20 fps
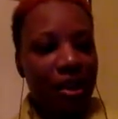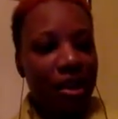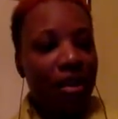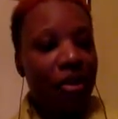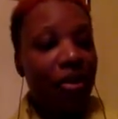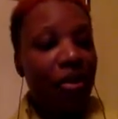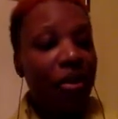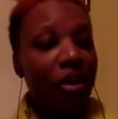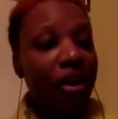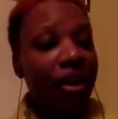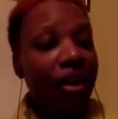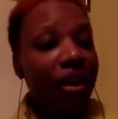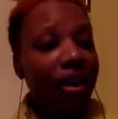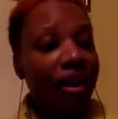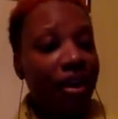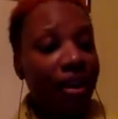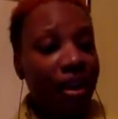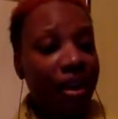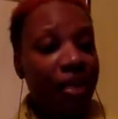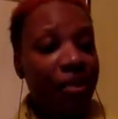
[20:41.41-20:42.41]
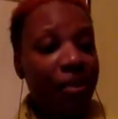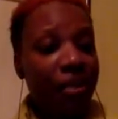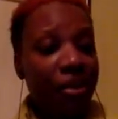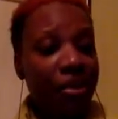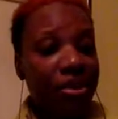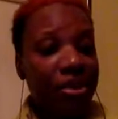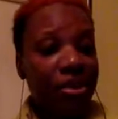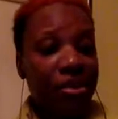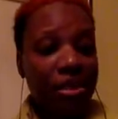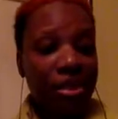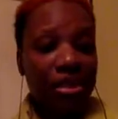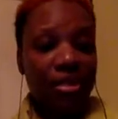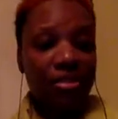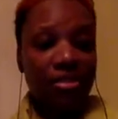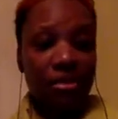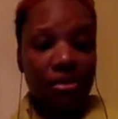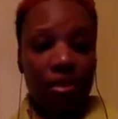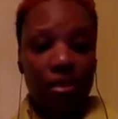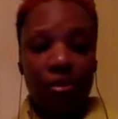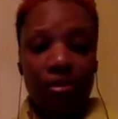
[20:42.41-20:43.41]
Oh yeah, Gilbert was a little sweet
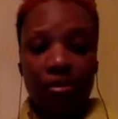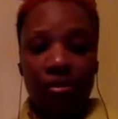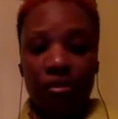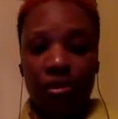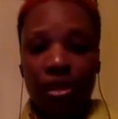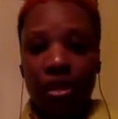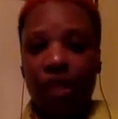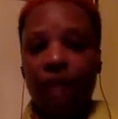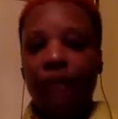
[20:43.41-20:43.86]
memory for you.